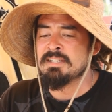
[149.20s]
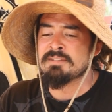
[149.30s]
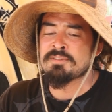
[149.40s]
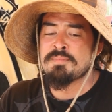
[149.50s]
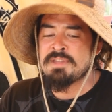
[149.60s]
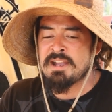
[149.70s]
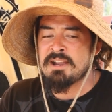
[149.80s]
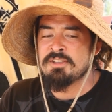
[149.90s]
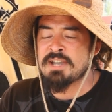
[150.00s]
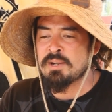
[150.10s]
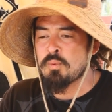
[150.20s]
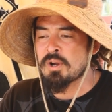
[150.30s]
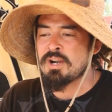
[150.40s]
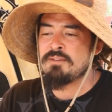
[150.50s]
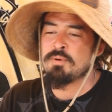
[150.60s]
from there you kind of
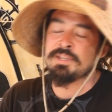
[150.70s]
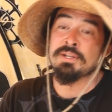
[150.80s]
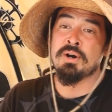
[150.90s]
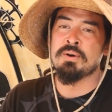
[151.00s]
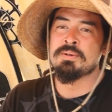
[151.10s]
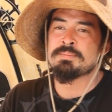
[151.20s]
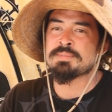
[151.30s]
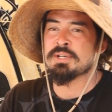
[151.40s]
work off what you know.